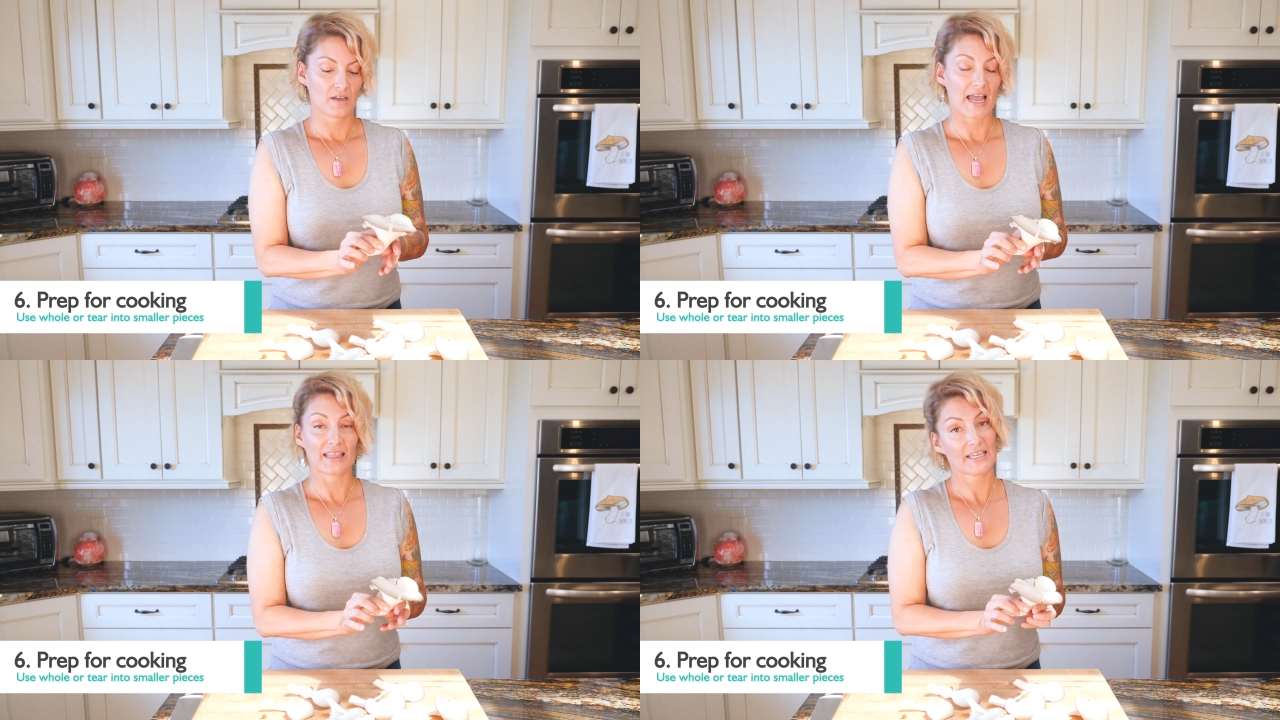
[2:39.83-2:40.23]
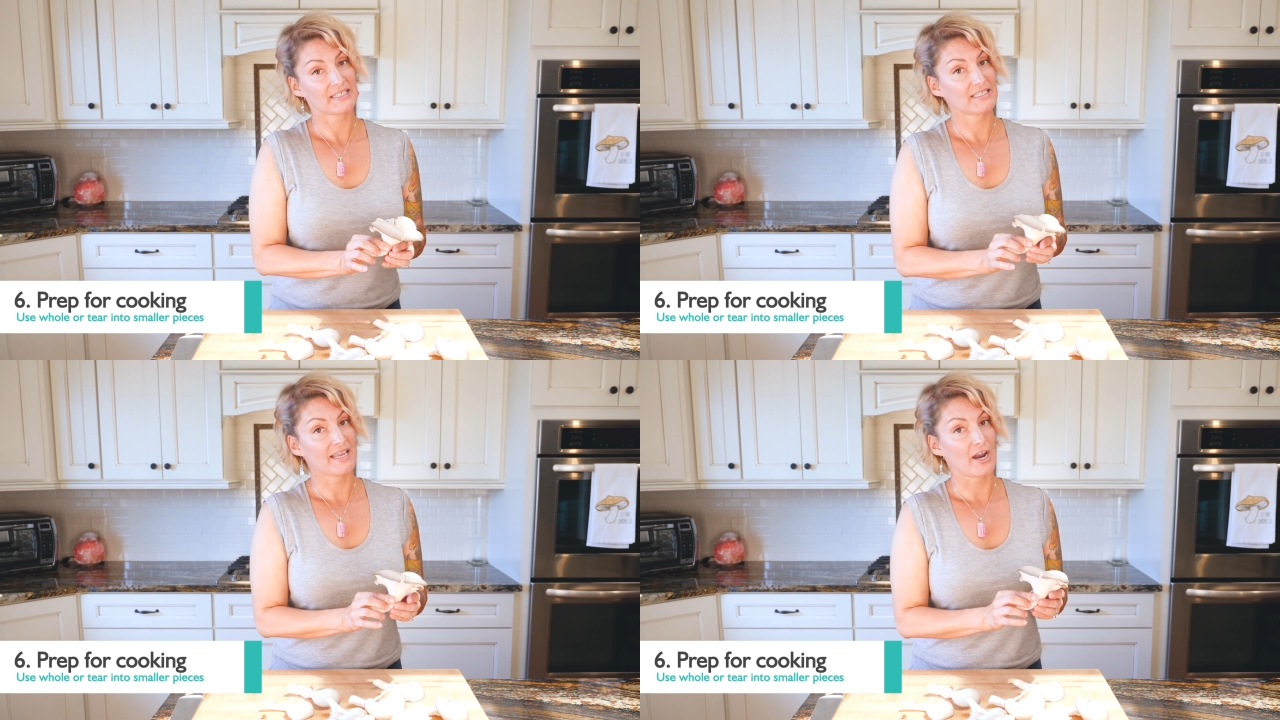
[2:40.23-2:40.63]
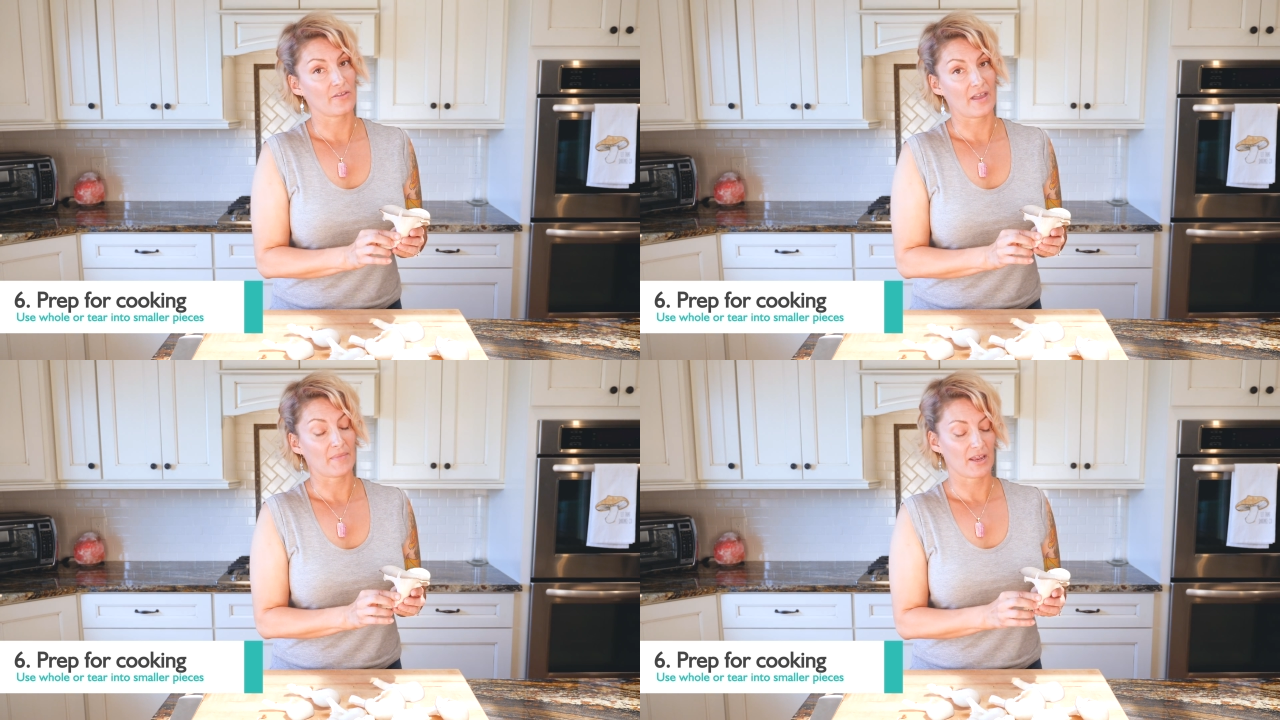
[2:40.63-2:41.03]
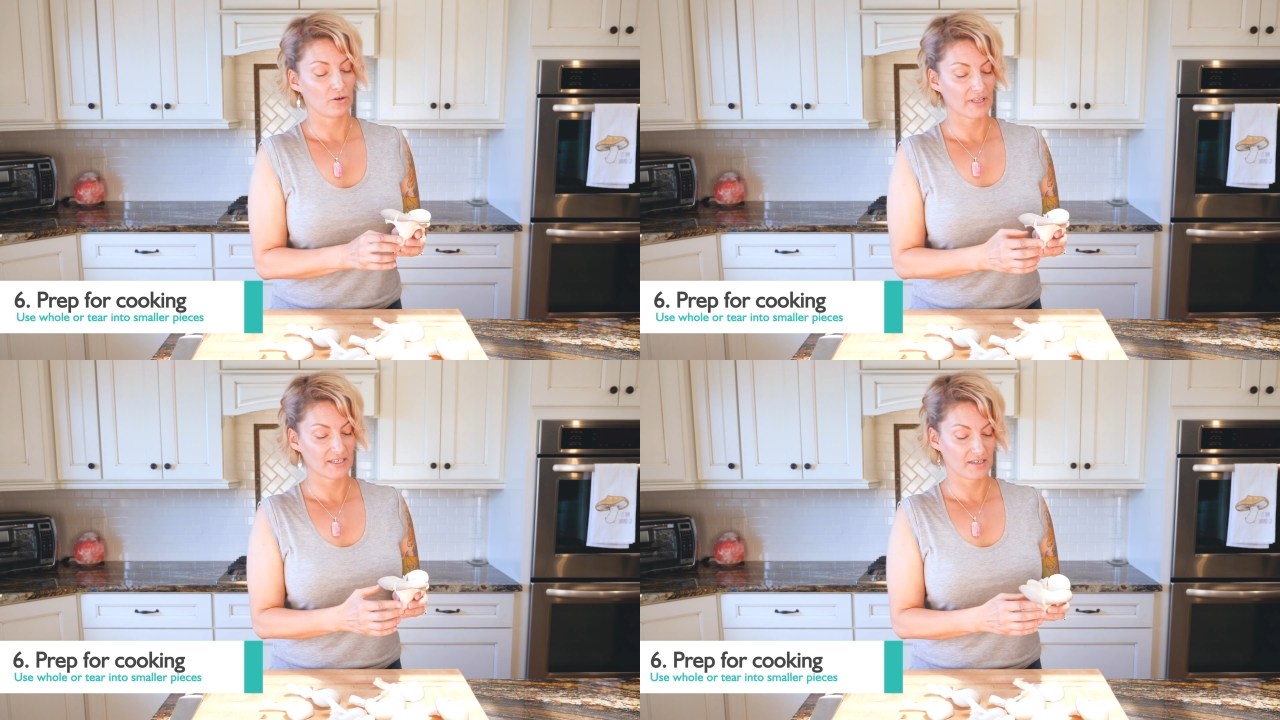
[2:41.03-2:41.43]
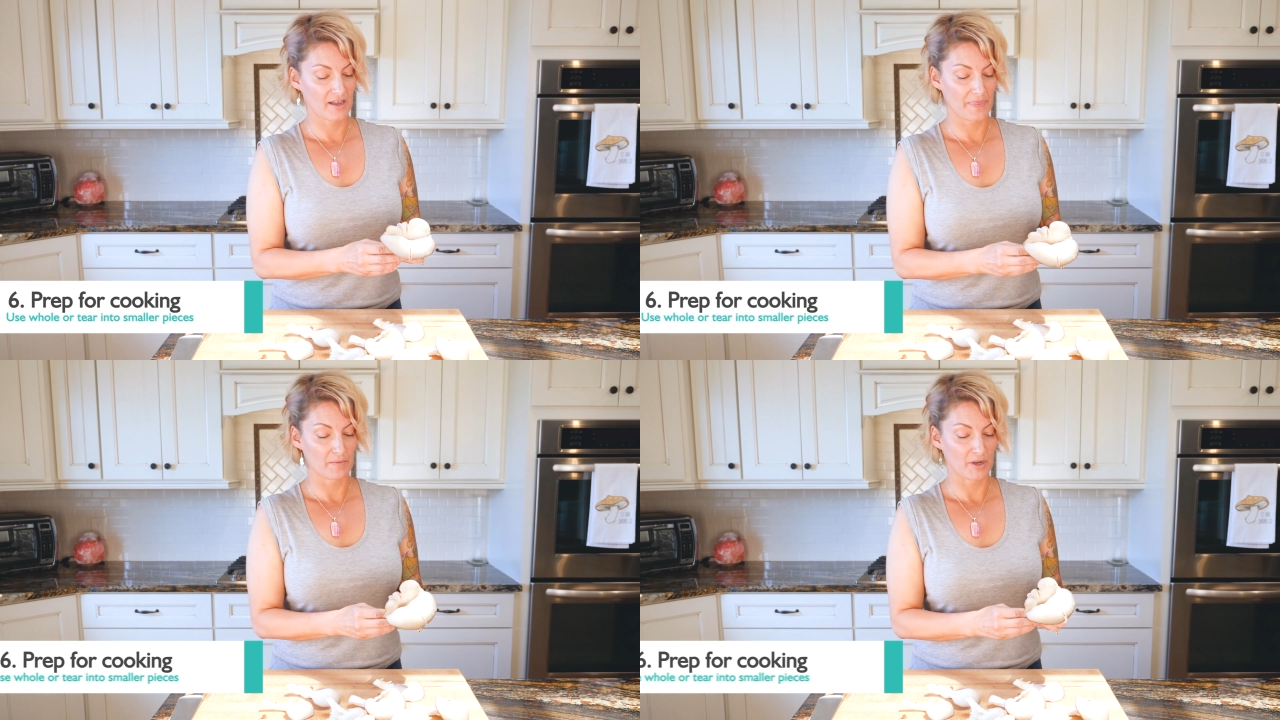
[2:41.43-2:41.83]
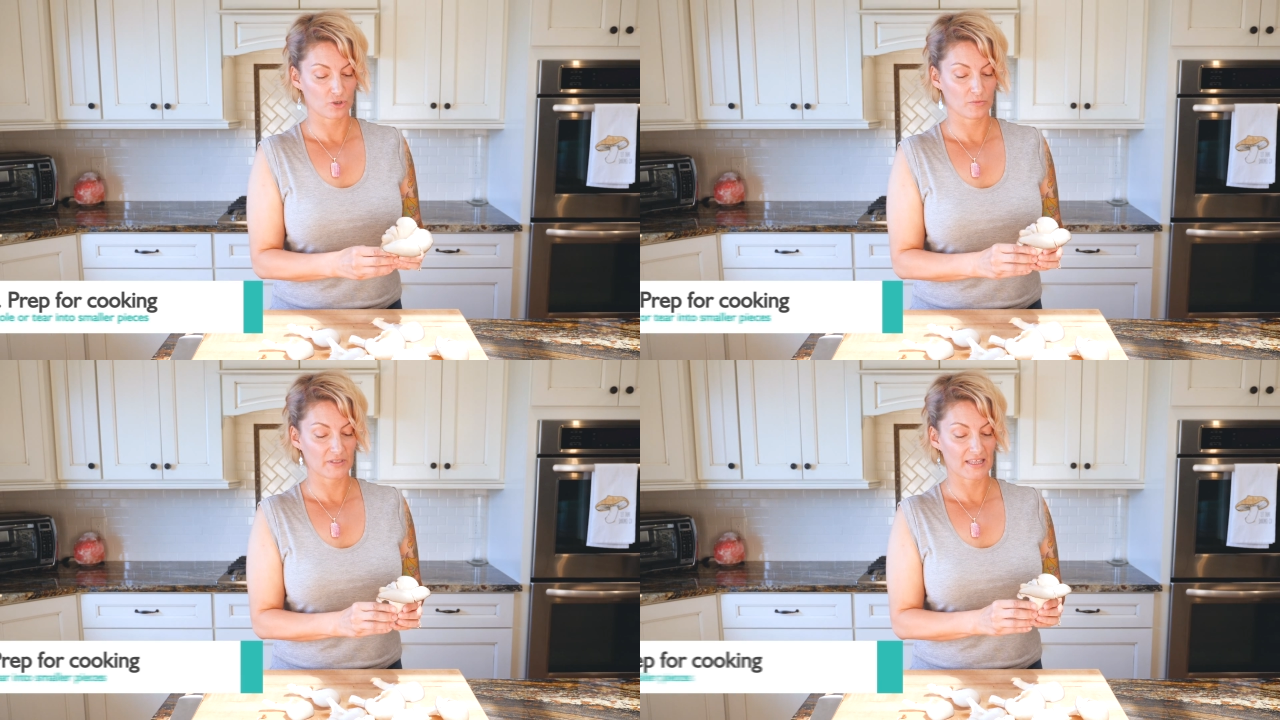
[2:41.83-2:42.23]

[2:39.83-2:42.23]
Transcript: I like to tear them. I don't like to cut the mushrooms.